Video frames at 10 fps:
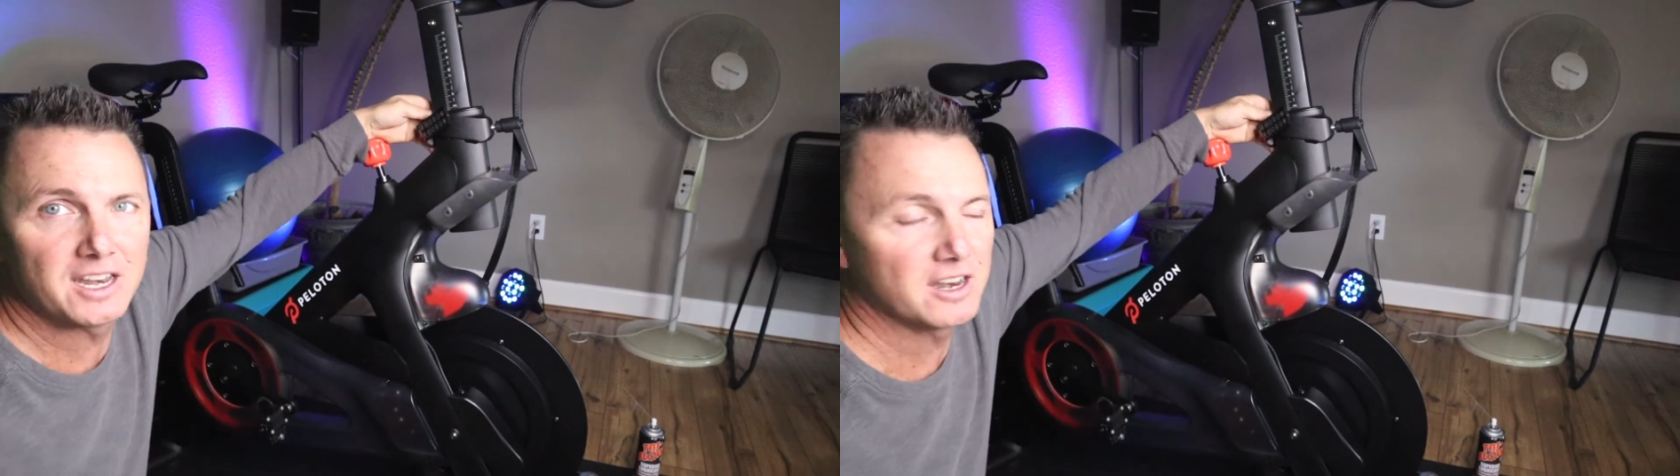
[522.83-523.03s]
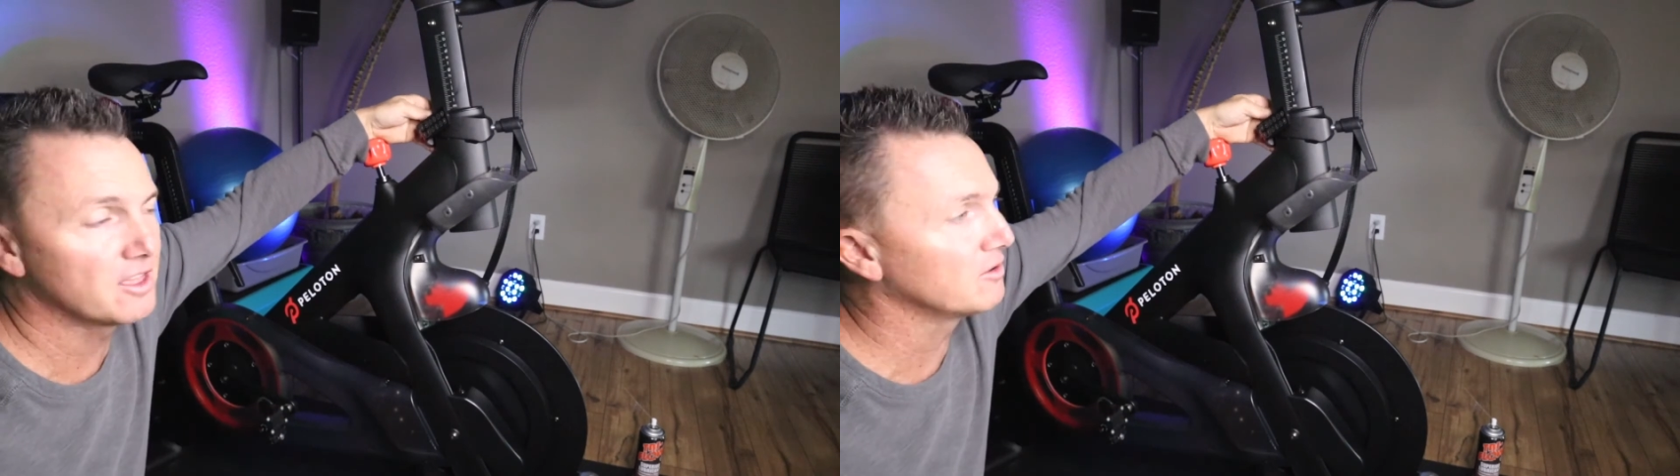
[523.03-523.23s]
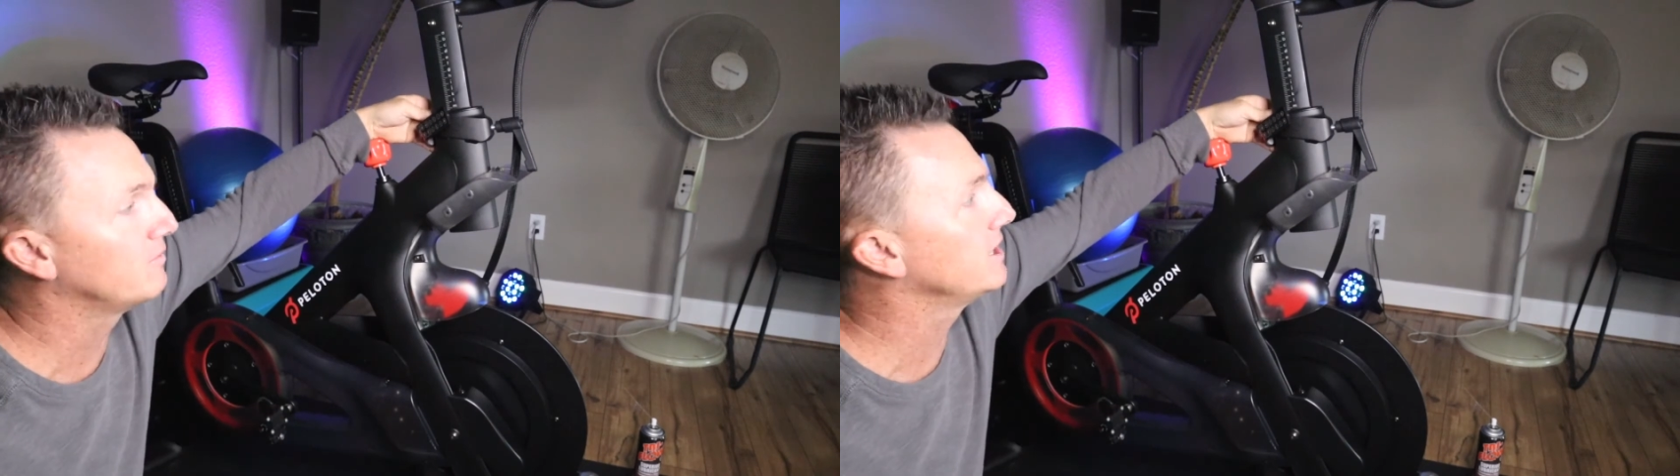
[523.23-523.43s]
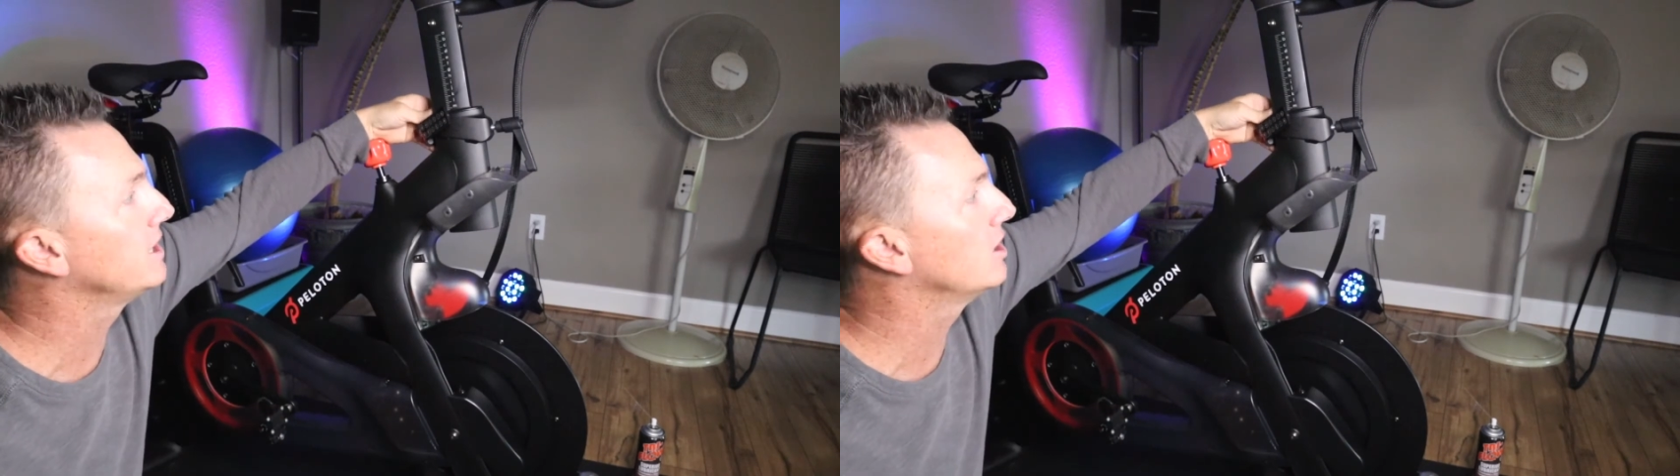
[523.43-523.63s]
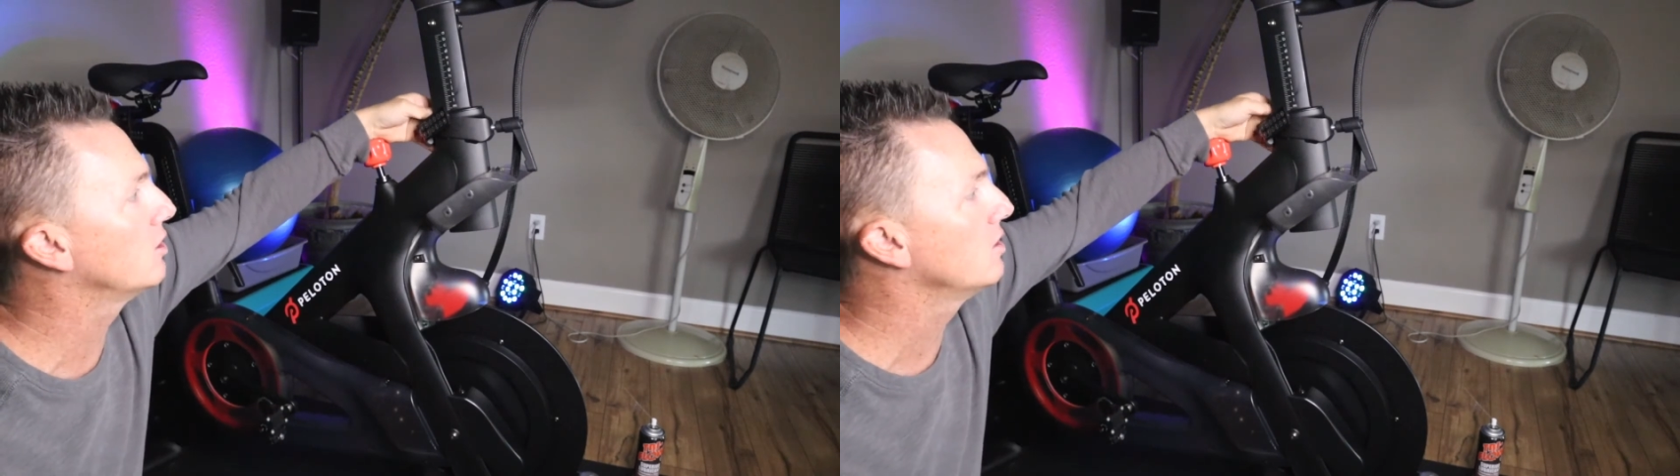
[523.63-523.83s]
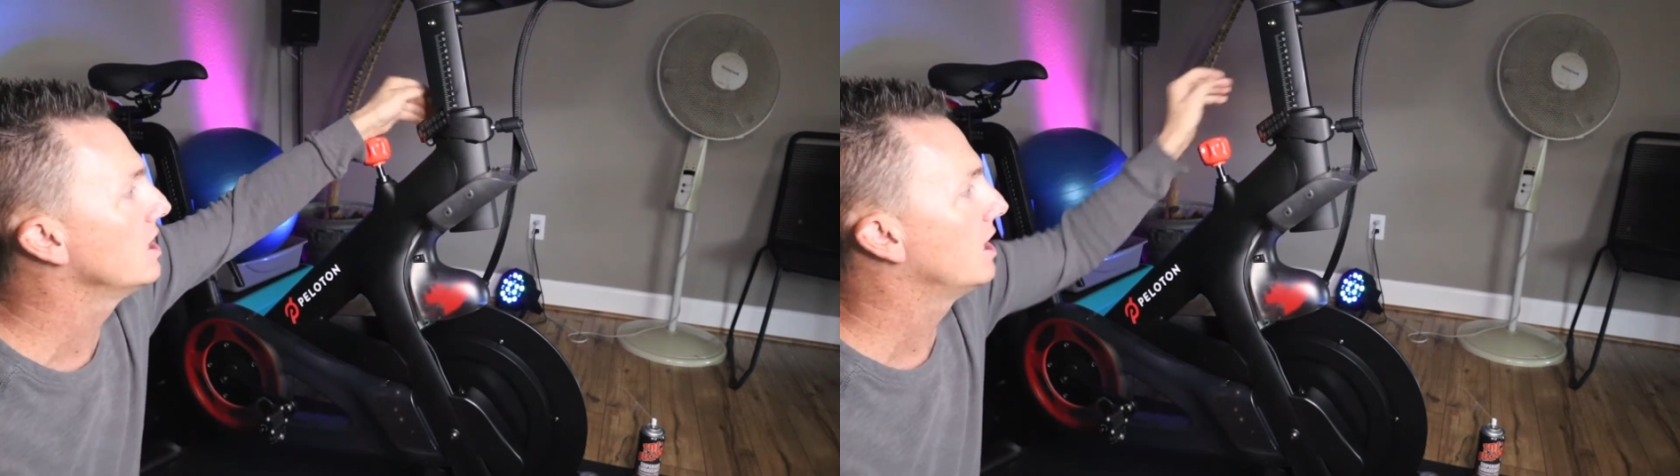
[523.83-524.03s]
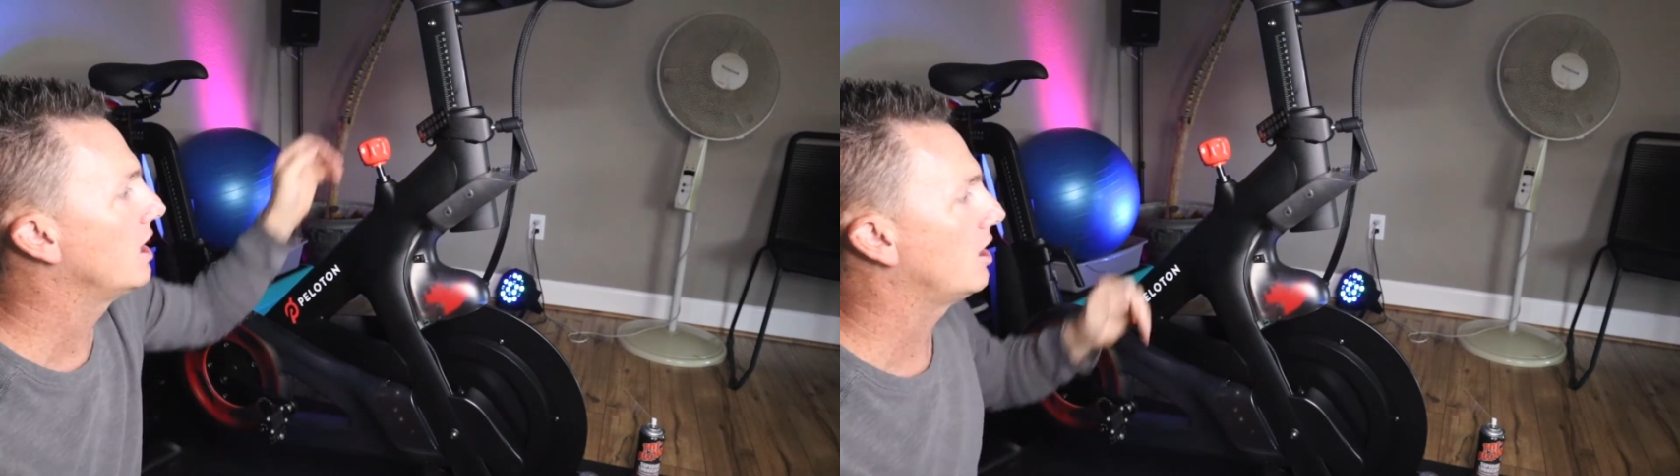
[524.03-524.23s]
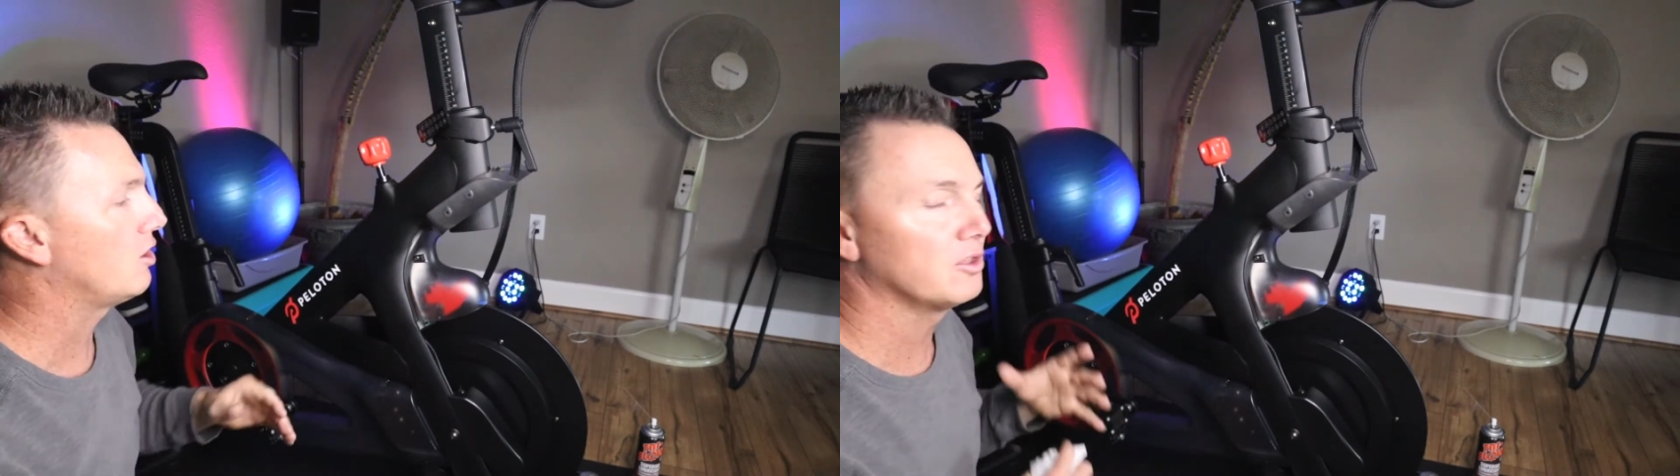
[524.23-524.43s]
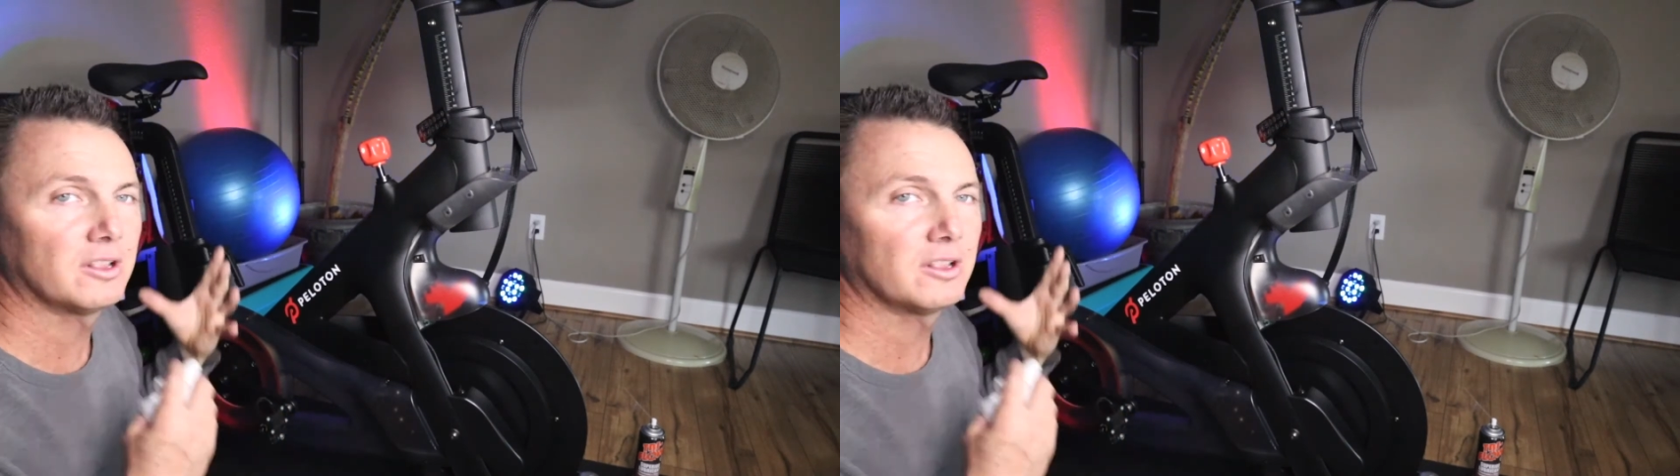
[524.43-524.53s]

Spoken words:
another video, all the